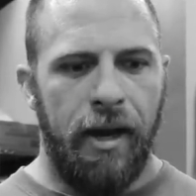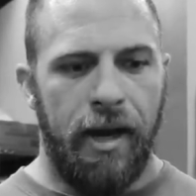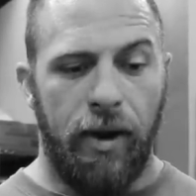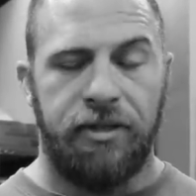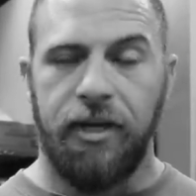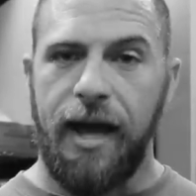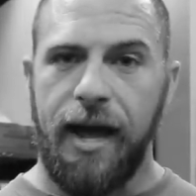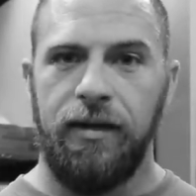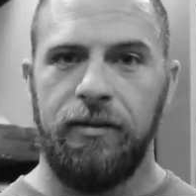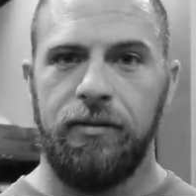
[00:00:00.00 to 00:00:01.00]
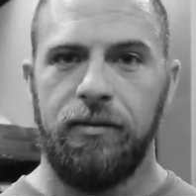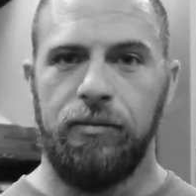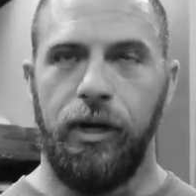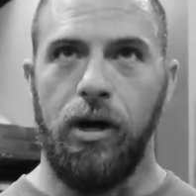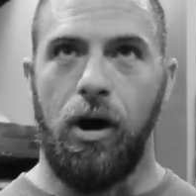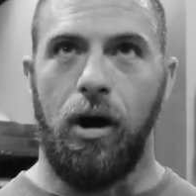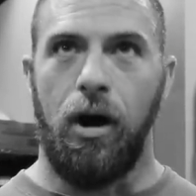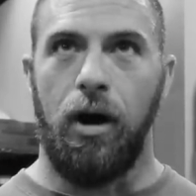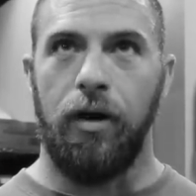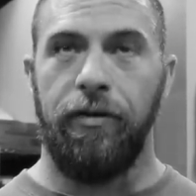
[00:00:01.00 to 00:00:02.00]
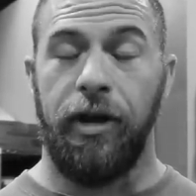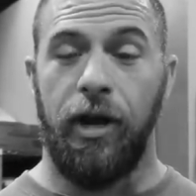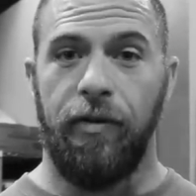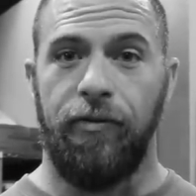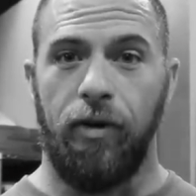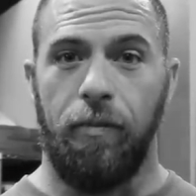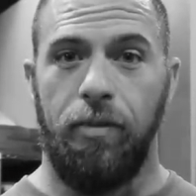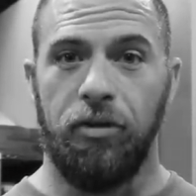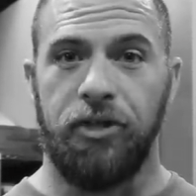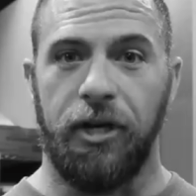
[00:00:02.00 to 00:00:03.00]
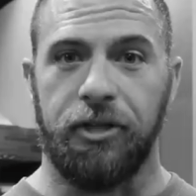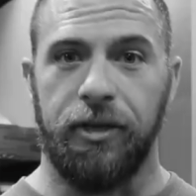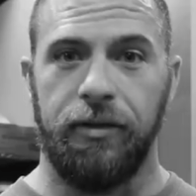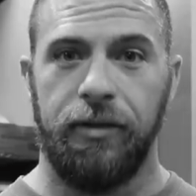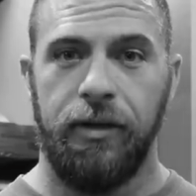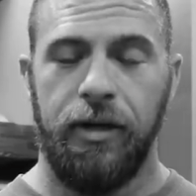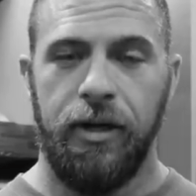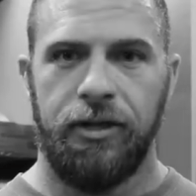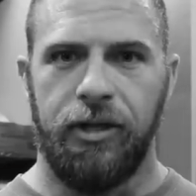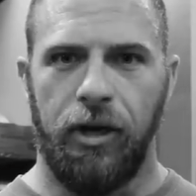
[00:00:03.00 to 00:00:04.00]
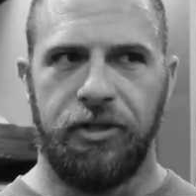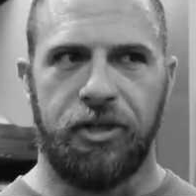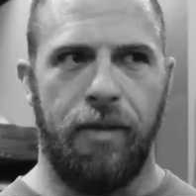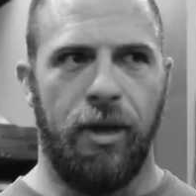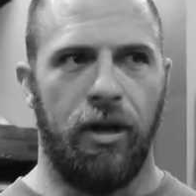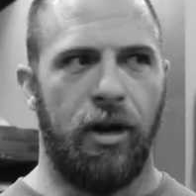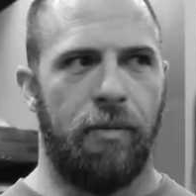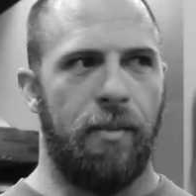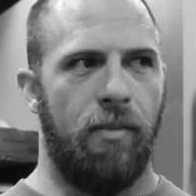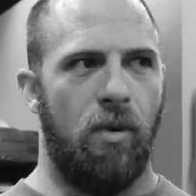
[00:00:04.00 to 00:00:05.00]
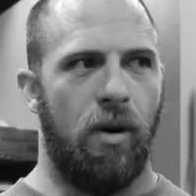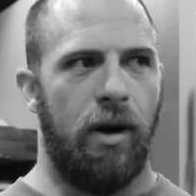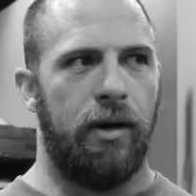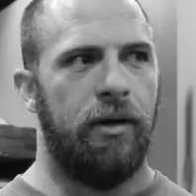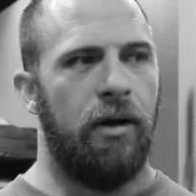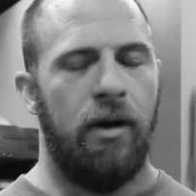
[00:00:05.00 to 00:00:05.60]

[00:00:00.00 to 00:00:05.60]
anyway, today we are here for a pull session. So it's going to be a little bit more